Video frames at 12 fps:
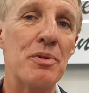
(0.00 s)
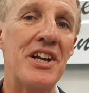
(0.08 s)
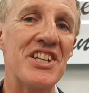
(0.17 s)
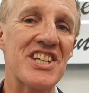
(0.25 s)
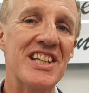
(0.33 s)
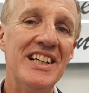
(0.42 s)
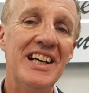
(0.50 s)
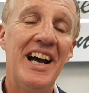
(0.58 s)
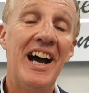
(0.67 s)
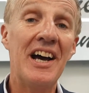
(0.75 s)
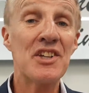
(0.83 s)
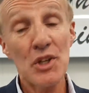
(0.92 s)
print.
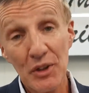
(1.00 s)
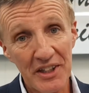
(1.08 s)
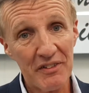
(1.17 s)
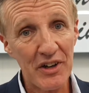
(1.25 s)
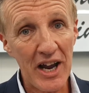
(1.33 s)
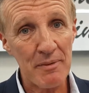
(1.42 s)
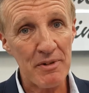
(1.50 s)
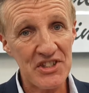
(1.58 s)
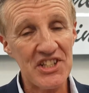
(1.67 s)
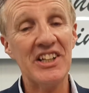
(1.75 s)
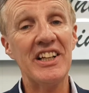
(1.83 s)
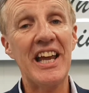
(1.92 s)
And talking of Graham
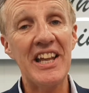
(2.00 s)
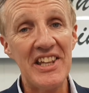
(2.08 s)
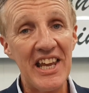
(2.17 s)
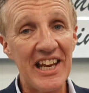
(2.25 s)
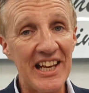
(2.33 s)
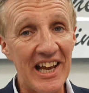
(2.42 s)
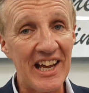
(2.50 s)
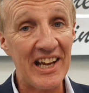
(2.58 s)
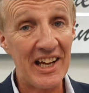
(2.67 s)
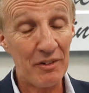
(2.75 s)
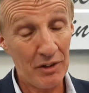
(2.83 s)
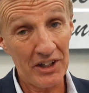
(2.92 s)
Russell, on the
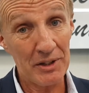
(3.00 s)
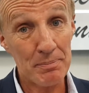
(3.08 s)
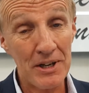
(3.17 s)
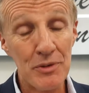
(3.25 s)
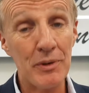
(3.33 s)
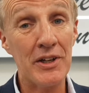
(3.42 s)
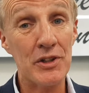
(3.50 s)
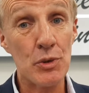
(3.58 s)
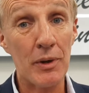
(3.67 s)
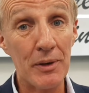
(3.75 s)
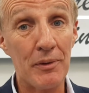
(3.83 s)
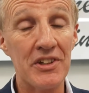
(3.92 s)

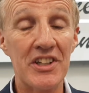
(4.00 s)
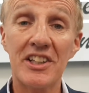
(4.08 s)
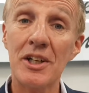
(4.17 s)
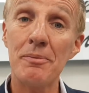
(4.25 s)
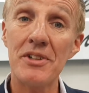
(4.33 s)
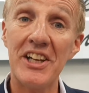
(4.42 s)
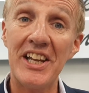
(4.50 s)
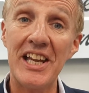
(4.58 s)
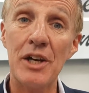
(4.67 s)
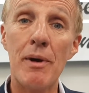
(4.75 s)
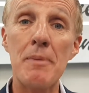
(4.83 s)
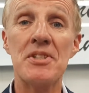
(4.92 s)

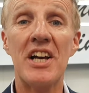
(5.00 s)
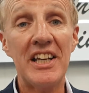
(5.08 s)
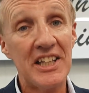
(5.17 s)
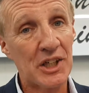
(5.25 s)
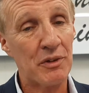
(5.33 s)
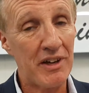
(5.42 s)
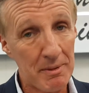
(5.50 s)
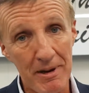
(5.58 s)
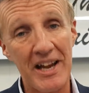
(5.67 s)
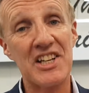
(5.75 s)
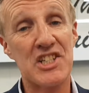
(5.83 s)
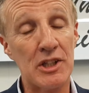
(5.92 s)
print21.com.au website you can read
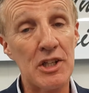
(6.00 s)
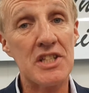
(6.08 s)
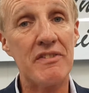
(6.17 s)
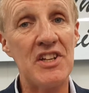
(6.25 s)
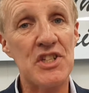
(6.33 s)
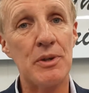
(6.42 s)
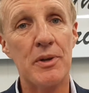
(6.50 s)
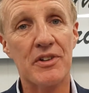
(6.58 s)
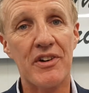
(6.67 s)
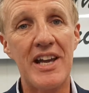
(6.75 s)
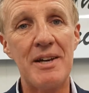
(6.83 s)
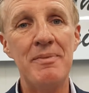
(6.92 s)
my exclusive interview with
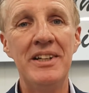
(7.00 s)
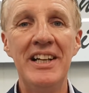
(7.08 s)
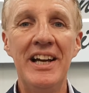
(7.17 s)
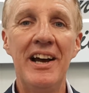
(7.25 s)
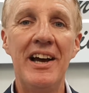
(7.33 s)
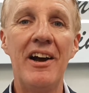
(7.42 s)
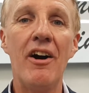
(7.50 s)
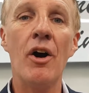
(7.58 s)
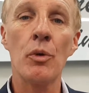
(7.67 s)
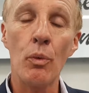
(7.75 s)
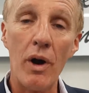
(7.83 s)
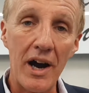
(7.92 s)
Graham
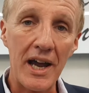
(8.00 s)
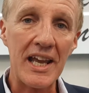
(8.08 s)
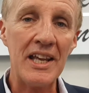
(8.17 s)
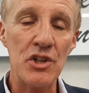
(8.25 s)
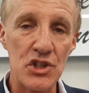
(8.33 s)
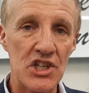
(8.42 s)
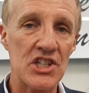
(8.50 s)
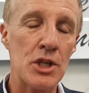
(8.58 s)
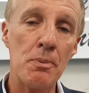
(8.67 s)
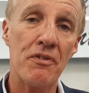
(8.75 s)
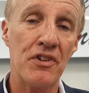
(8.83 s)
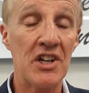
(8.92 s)
on why industry
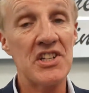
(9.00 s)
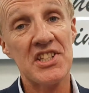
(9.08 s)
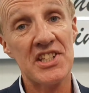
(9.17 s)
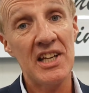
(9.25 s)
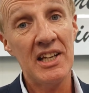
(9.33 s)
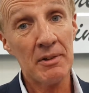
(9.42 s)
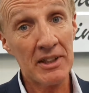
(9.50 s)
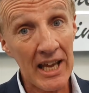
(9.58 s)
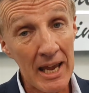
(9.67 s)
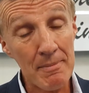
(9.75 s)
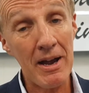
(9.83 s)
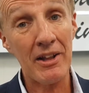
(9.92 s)
super funds
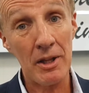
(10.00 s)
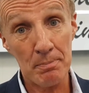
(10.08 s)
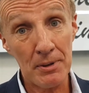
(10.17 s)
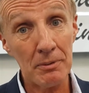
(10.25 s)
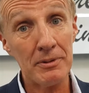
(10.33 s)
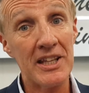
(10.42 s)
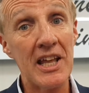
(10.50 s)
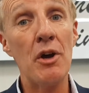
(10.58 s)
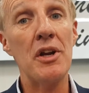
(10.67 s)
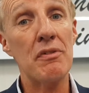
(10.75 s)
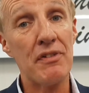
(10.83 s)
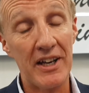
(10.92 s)
came out with probably the
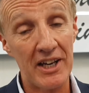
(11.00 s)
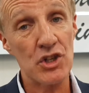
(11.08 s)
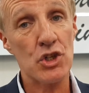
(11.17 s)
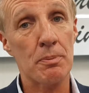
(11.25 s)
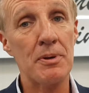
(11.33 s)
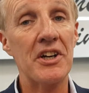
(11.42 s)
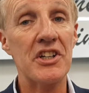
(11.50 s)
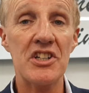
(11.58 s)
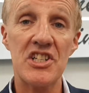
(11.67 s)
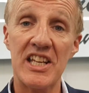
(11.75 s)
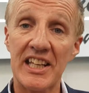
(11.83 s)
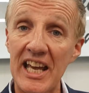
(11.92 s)
only financial
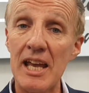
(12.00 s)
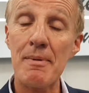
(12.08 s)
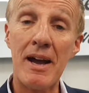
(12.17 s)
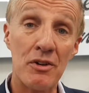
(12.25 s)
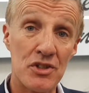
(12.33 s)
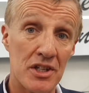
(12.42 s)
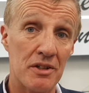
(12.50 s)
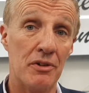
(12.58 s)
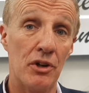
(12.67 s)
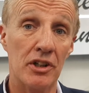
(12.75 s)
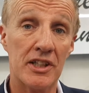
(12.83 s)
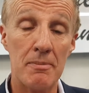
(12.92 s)
product that came out of the
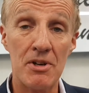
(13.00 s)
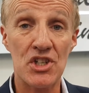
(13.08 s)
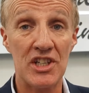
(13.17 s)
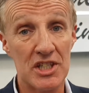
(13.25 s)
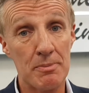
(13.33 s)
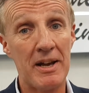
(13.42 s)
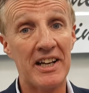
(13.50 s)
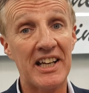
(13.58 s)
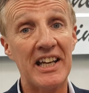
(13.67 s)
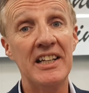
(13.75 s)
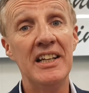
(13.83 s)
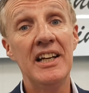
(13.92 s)
Royal Commission into
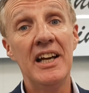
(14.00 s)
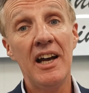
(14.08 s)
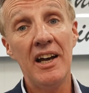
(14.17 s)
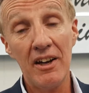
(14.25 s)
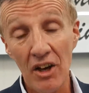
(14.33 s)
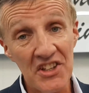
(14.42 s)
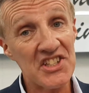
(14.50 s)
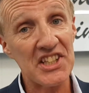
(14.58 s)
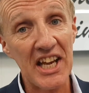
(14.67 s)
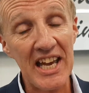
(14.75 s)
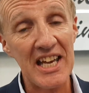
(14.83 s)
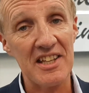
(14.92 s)
banking
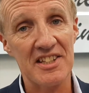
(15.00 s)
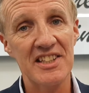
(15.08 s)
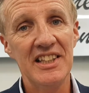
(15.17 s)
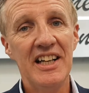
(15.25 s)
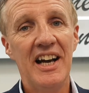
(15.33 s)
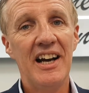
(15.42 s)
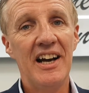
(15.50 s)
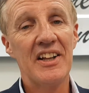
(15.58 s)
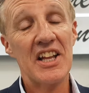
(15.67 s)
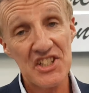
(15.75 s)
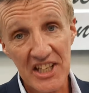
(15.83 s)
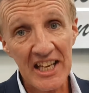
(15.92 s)
unscathed.
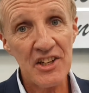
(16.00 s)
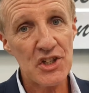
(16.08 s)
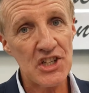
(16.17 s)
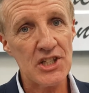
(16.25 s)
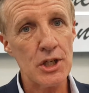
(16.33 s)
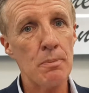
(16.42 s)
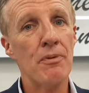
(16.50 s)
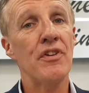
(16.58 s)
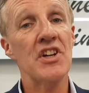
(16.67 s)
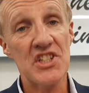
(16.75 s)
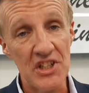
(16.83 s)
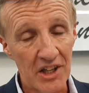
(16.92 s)
That's the industry super
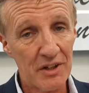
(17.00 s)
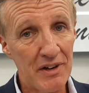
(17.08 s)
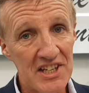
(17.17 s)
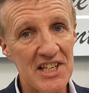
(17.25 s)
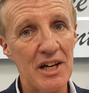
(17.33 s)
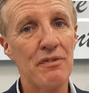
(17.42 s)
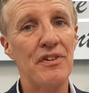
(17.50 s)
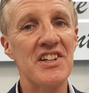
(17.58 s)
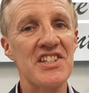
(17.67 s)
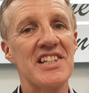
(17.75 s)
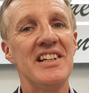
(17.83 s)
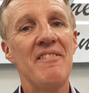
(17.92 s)
funds, not the retail
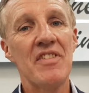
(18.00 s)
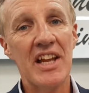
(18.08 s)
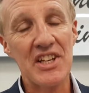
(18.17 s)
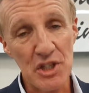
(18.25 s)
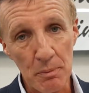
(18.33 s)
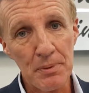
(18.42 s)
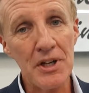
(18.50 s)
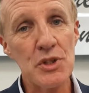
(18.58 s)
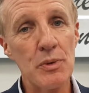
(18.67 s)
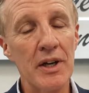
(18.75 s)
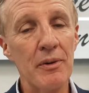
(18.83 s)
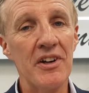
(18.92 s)
funds. That's on
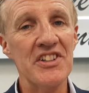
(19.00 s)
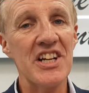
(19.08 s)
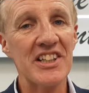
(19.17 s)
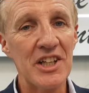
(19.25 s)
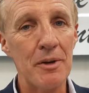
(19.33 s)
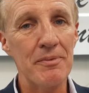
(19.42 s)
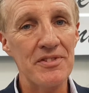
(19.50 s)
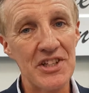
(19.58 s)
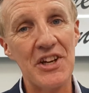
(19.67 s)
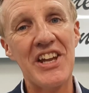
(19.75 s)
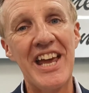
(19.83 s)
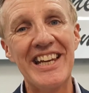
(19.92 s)

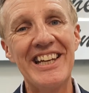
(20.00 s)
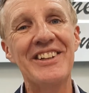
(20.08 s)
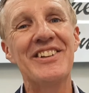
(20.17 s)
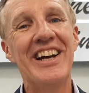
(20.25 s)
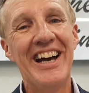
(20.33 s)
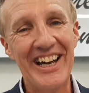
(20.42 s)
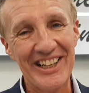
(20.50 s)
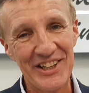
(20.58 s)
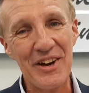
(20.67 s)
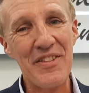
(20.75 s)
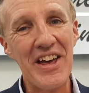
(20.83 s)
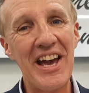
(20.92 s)
print21.com.au.
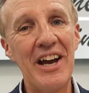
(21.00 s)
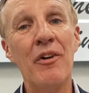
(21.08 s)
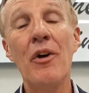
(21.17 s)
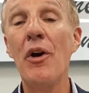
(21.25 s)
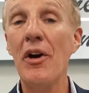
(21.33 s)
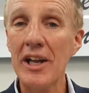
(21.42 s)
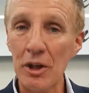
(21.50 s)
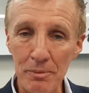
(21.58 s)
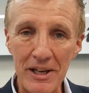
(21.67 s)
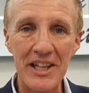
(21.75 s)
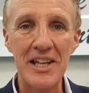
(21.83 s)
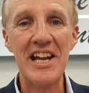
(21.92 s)
Go there, or it'll
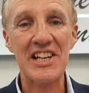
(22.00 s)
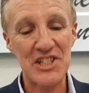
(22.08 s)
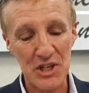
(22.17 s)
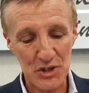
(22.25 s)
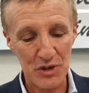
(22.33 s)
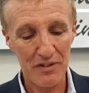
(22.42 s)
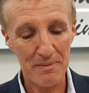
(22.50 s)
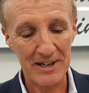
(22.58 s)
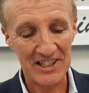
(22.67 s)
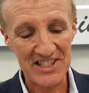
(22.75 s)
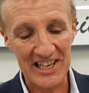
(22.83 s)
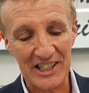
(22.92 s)
be in the next issue of the
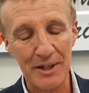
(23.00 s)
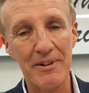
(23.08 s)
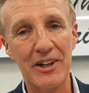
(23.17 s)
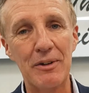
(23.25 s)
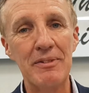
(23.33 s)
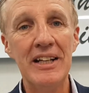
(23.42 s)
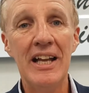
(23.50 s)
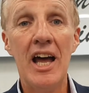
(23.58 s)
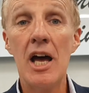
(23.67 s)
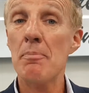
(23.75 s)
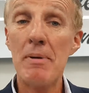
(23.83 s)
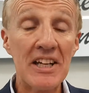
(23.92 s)
magazine coming up.
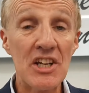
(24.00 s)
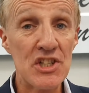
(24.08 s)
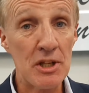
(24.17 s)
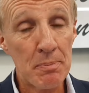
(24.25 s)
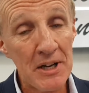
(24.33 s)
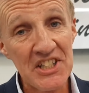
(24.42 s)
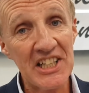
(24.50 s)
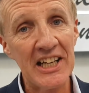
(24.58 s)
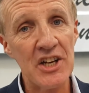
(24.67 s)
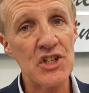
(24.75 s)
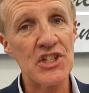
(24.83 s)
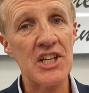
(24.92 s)
Big news in the printing
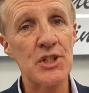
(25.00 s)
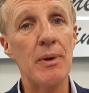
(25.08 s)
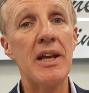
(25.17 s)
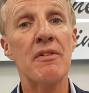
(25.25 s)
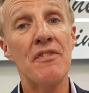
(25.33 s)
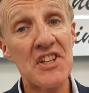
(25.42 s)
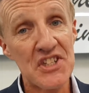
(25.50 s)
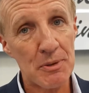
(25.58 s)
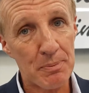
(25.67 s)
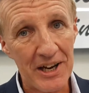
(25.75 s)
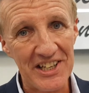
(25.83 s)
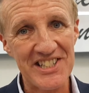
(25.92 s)
industry this week:
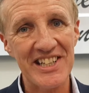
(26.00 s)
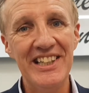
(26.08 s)
Vistaprint,